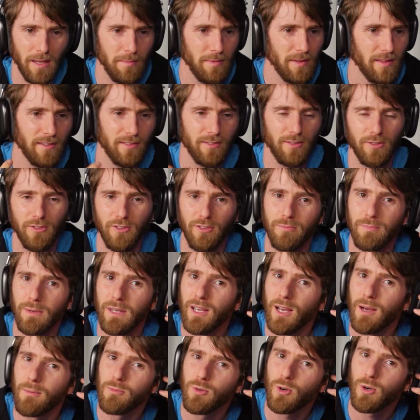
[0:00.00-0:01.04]
Maybe this will just
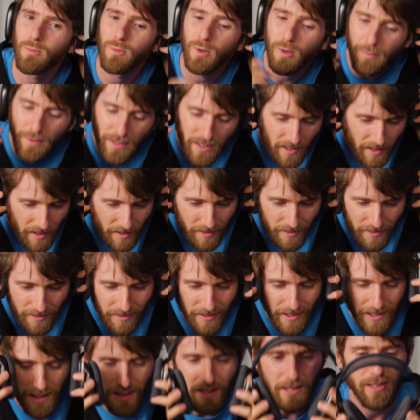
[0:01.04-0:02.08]
become normal,
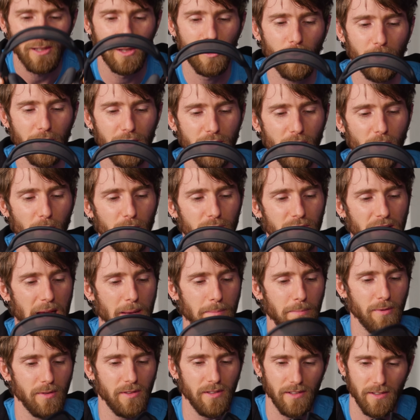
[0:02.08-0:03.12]
because Lord knows
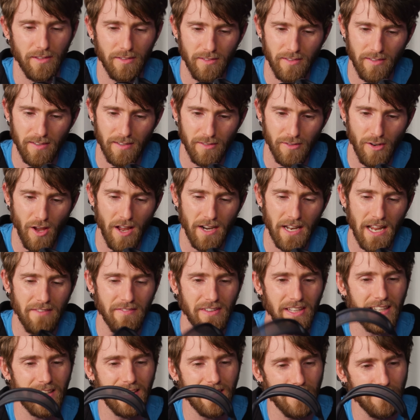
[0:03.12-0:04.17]
Apple is not
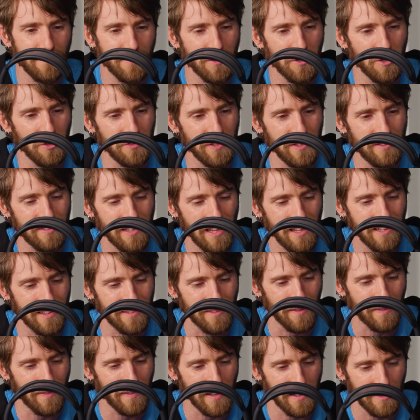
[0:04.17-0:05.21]
having any difficulty selling
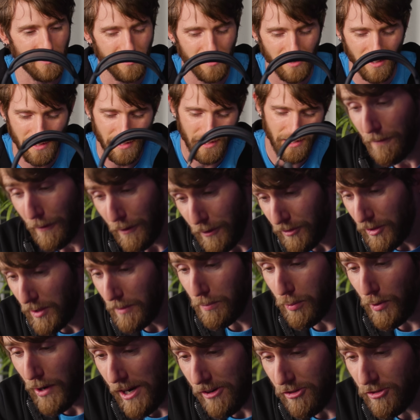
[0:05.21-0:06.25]
the things. First
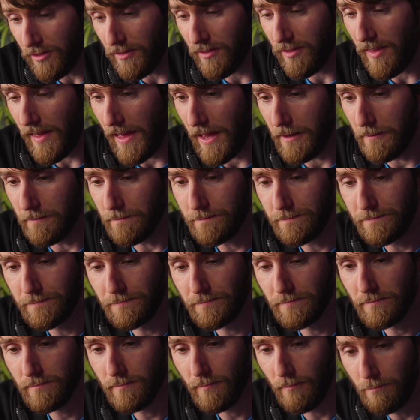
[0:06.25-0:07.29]
impressions then.
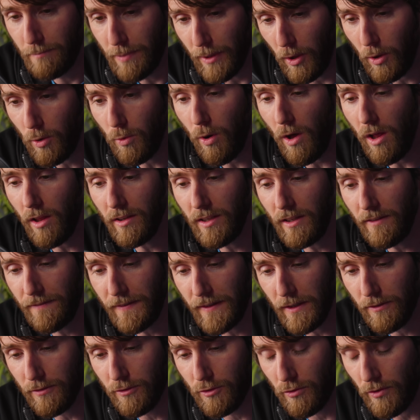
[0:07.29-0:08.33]
Build quality
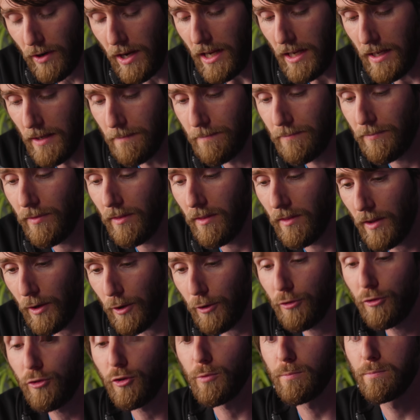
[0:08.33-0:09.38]
feels great.
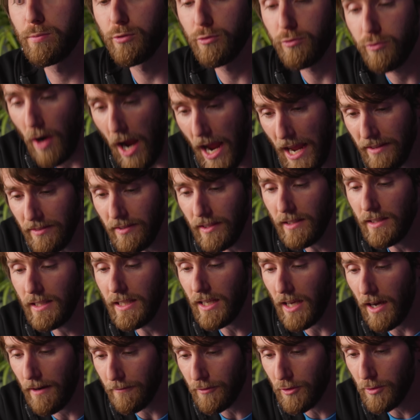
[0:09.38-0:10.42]
They're surprisingly
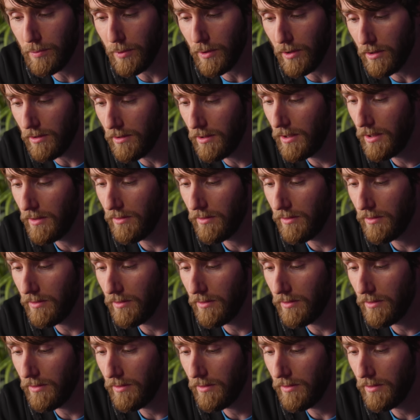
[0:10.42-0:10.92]
comfortable.